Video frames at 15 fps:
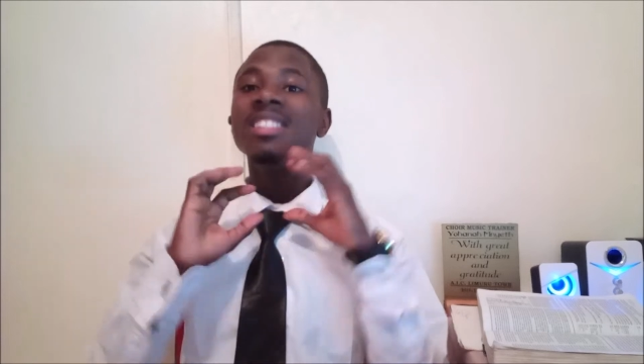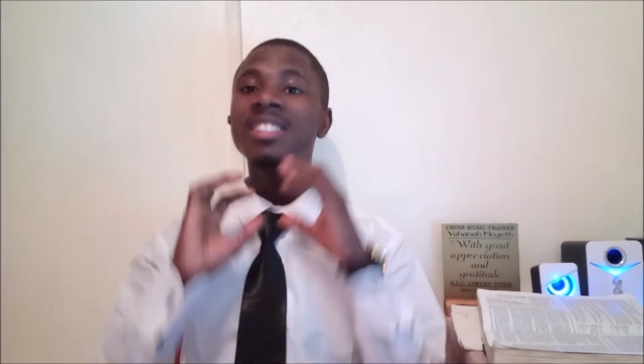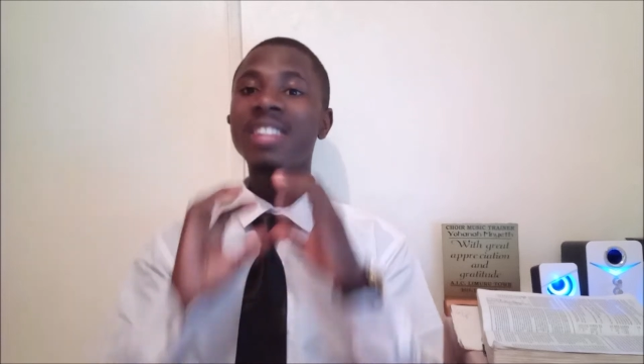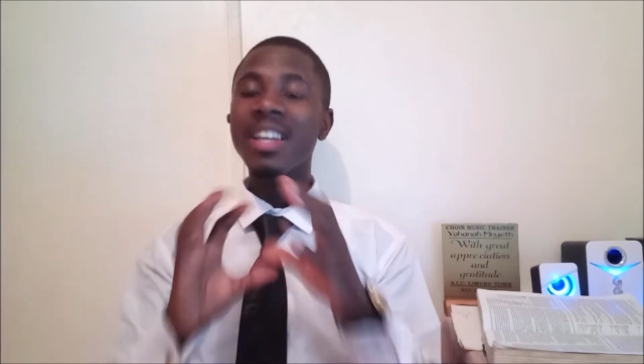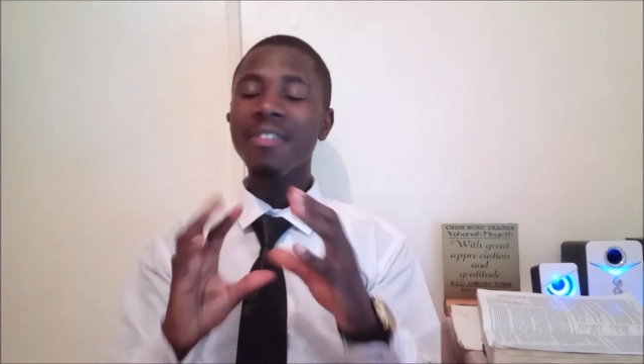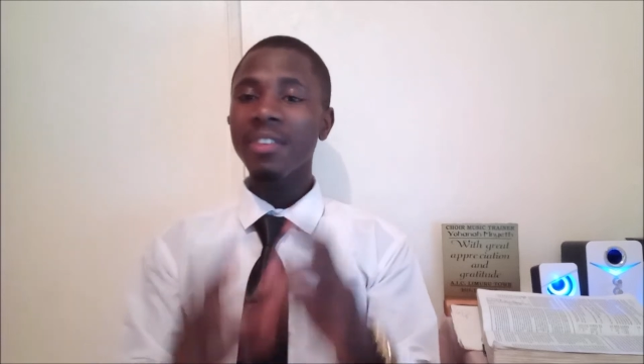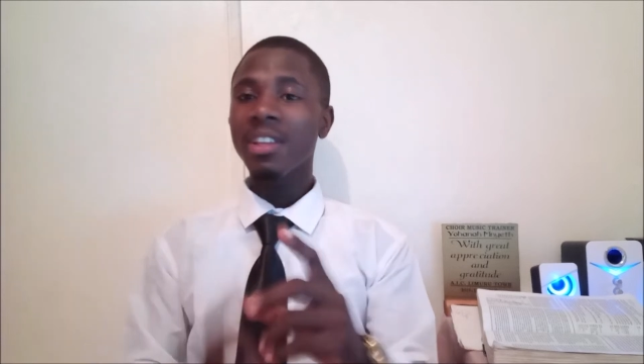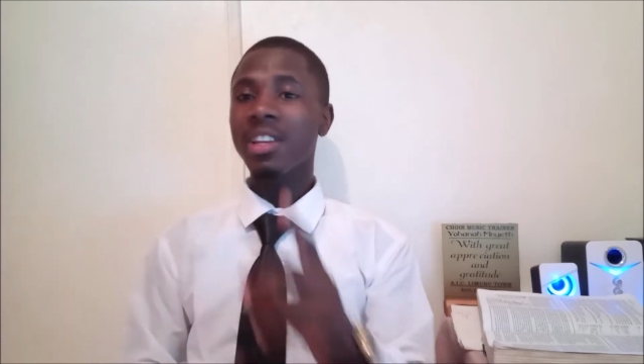
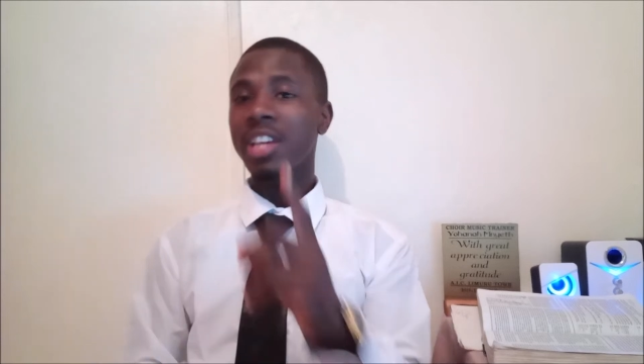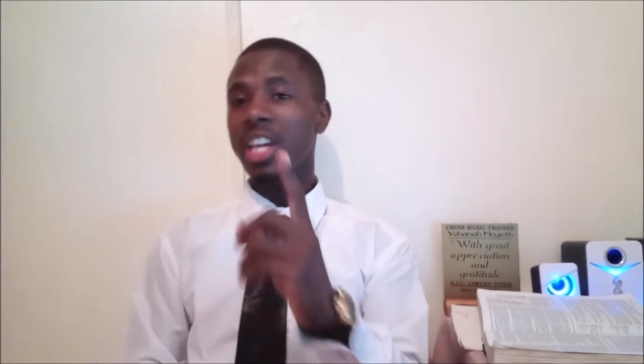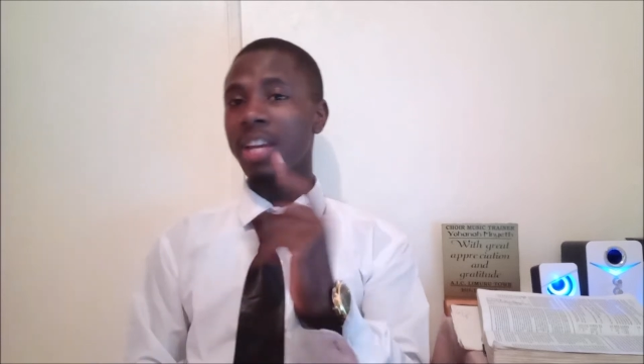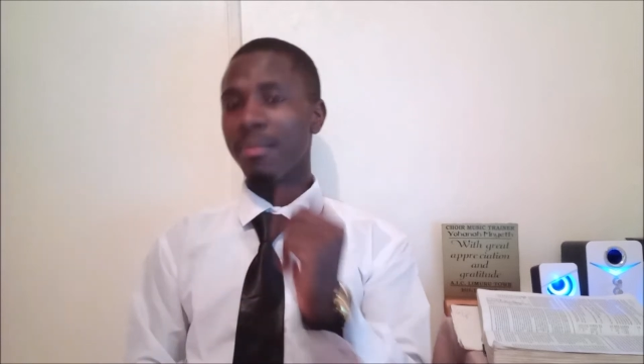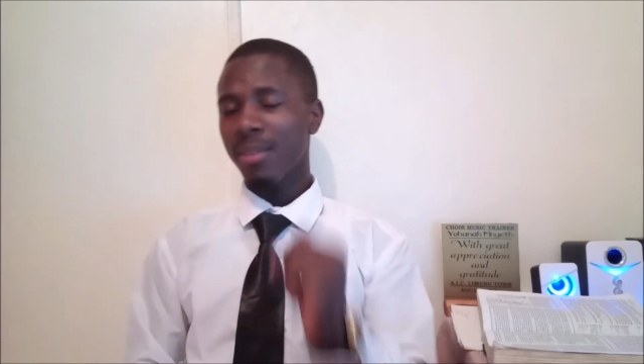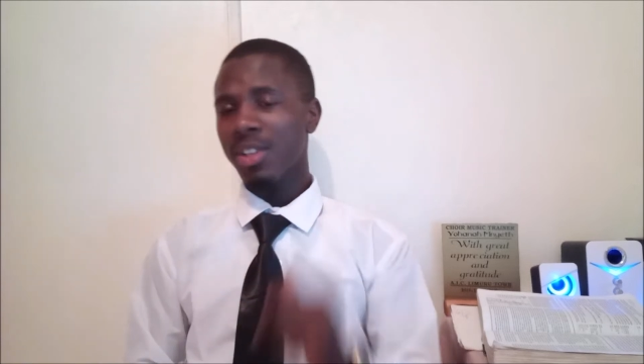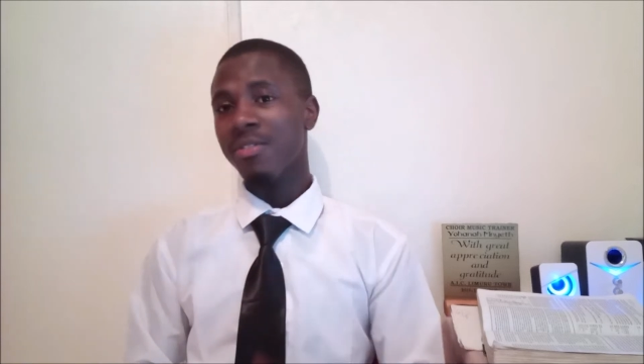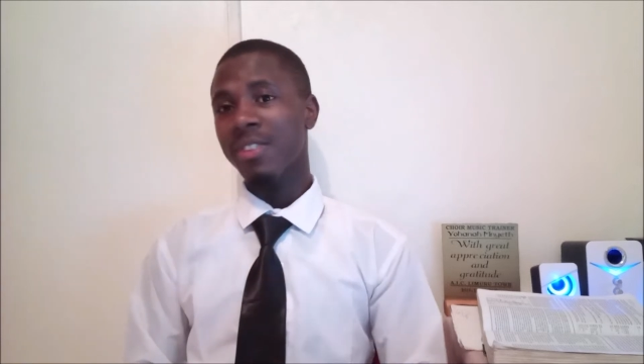definitely
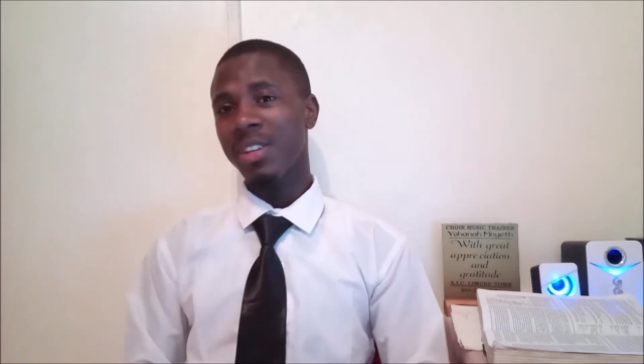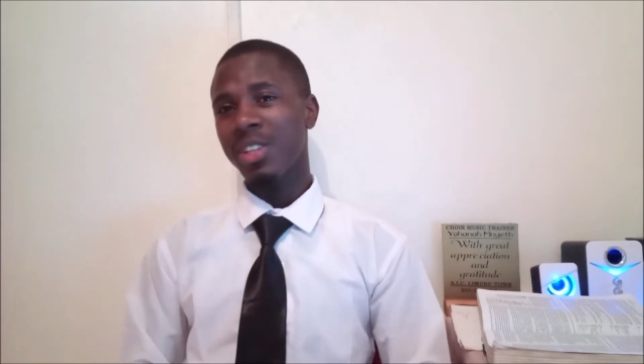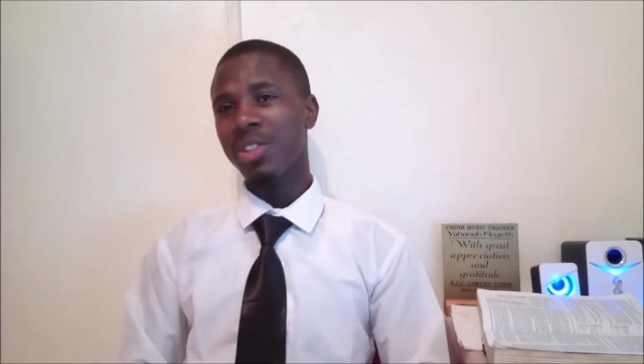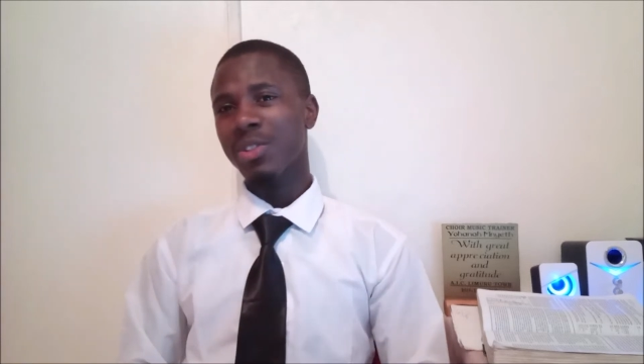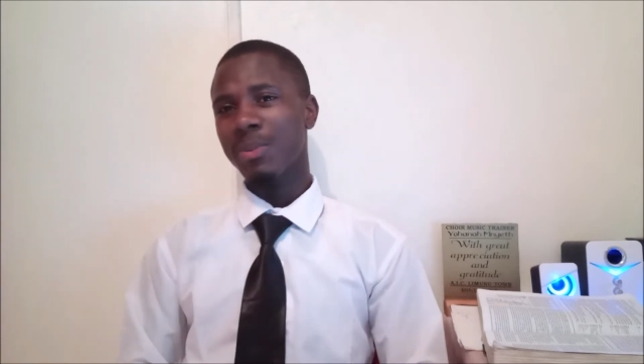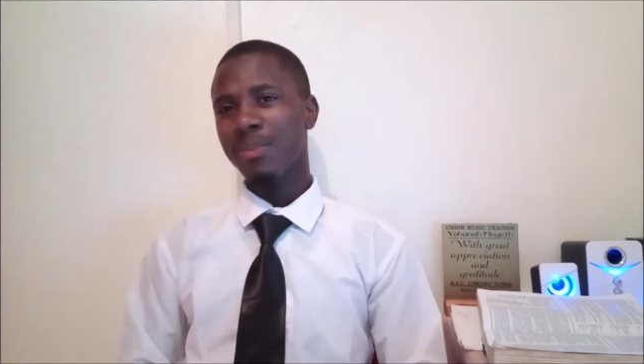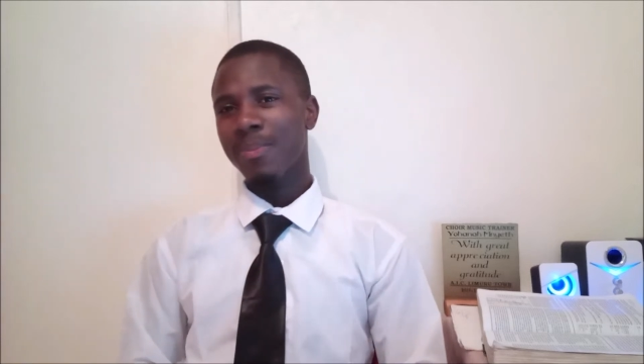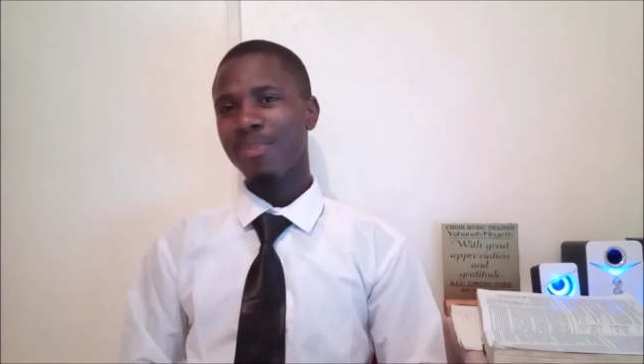it must
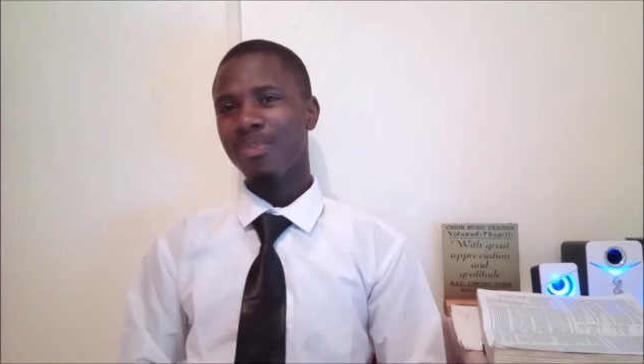finish.